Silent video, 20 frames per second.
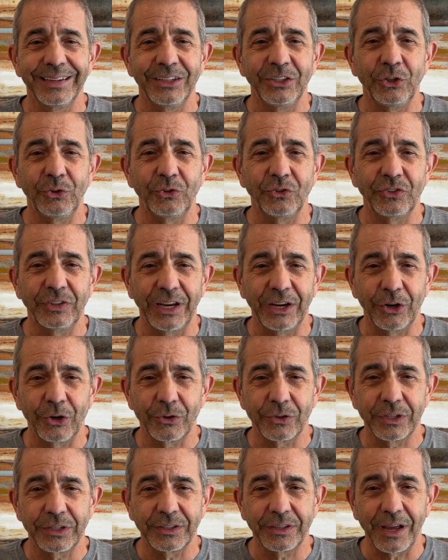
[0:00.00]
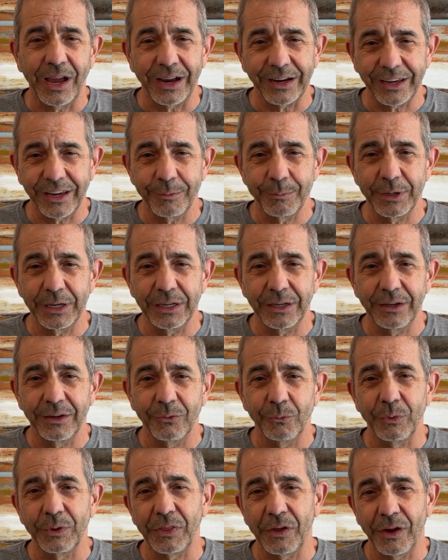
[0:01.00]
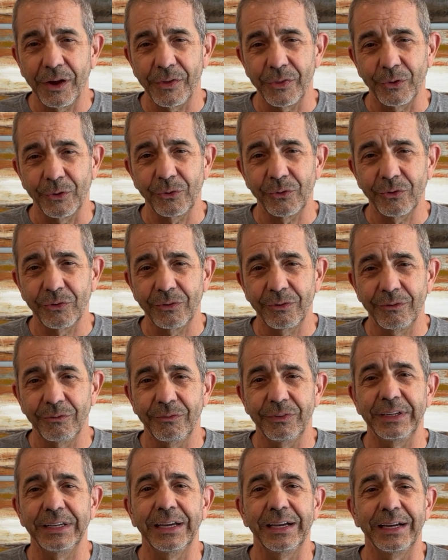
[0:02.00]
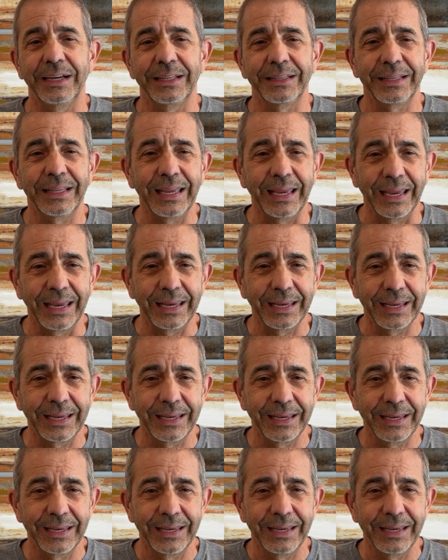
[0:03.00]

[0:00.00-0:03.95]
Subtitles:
You share the document with others via a link,